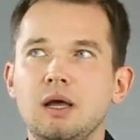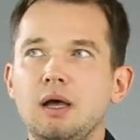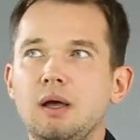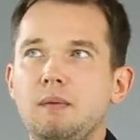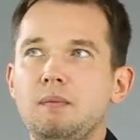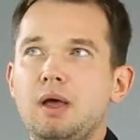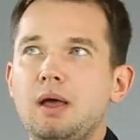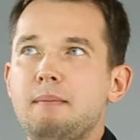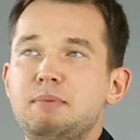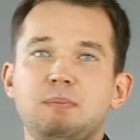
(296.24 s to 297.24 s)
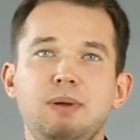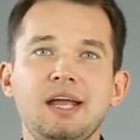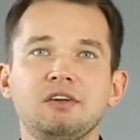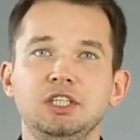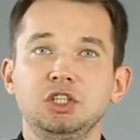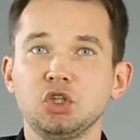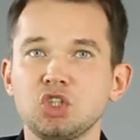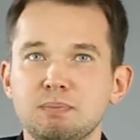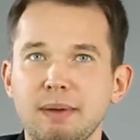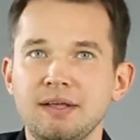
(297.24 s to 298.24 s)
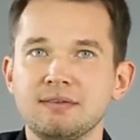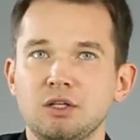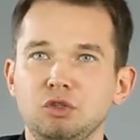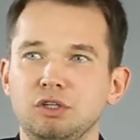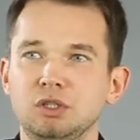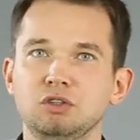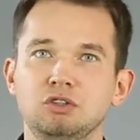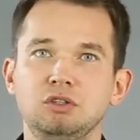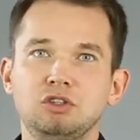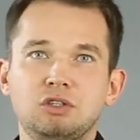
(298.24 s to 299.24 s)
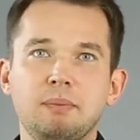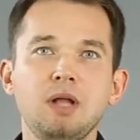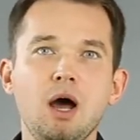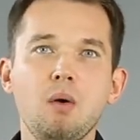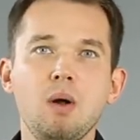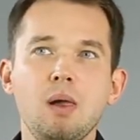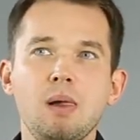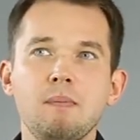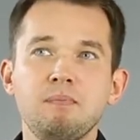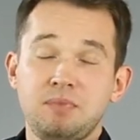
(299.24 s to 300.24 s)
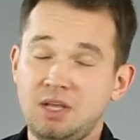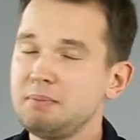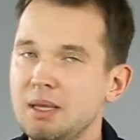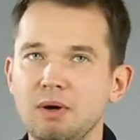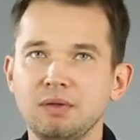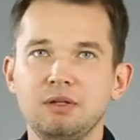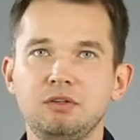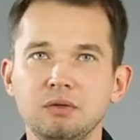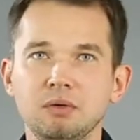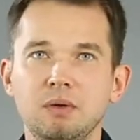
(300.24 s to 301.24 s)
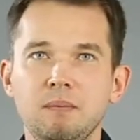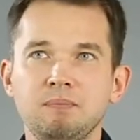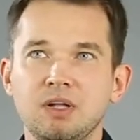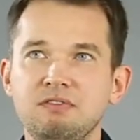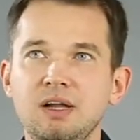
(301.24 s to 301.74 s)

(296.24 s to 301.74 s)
a big player in your space that you're trying to disrupt now, tell me about that too. That